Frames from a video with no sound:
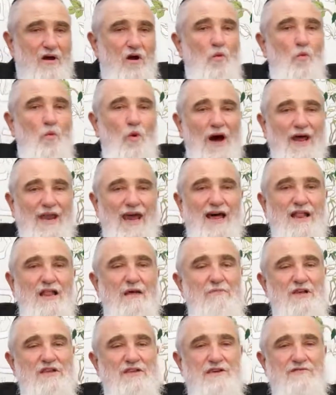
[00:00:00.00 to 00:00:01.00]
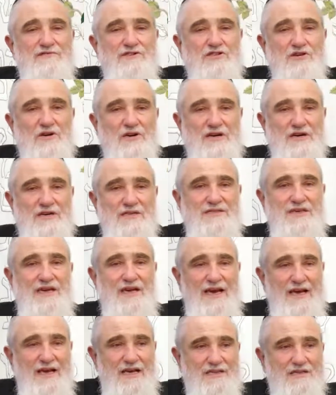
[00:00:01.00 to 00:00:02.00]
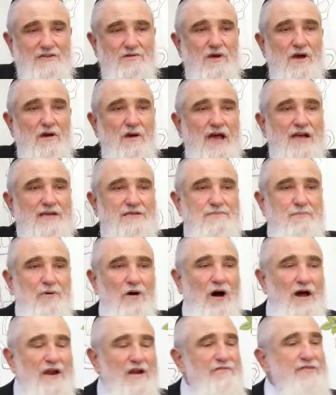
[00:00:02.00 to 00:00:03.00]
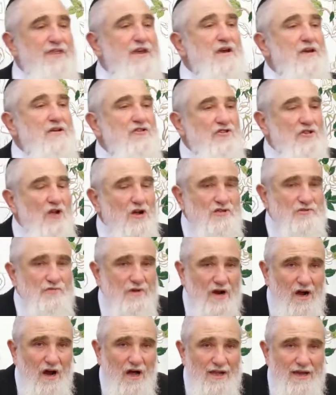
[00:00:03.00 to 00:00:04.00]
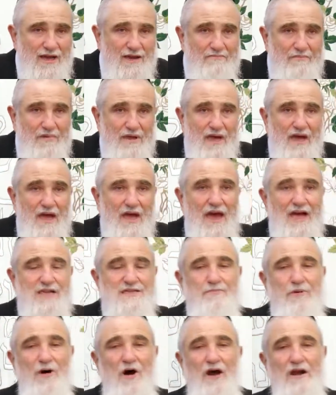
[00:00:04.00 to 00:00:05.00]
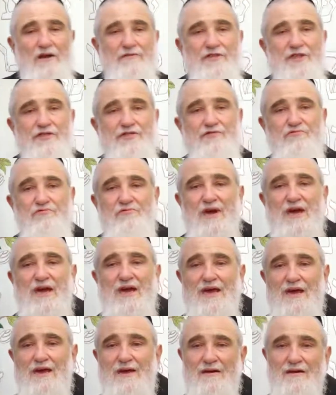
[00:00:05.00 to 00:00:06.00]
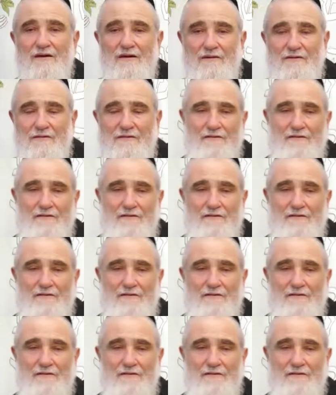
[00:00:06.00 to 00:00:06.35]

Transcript: One element of Sukkot is it's part of the Shlosh Regalim. It's part of the three